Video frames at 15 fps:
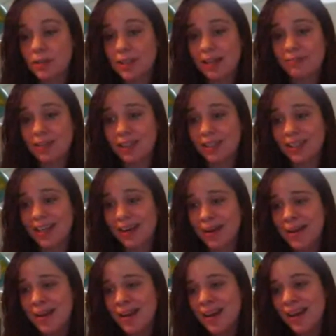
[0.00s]
definitely
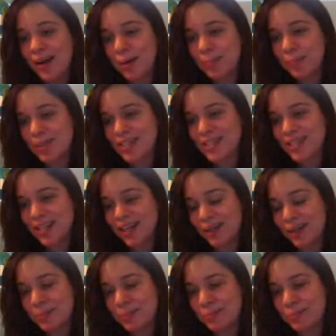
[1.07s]
help us
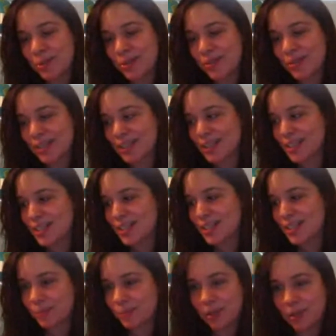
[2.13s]
be more organized
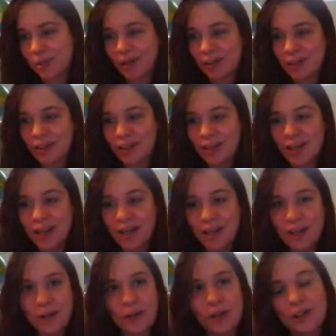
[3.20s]
than we are
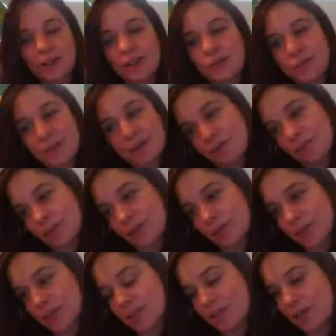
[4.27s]
currently
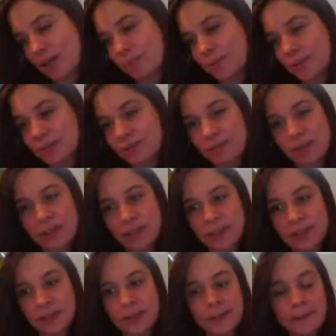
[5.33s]
with using Skype and different
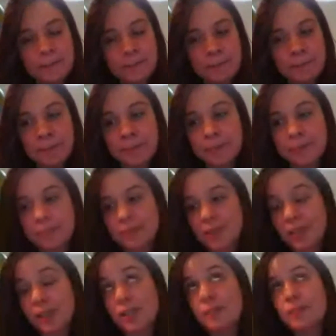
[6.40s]
things, and
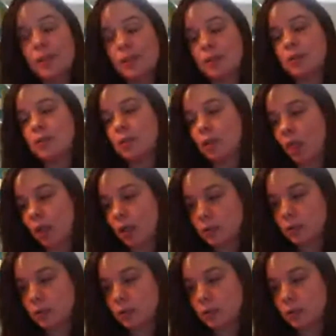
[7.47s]
email.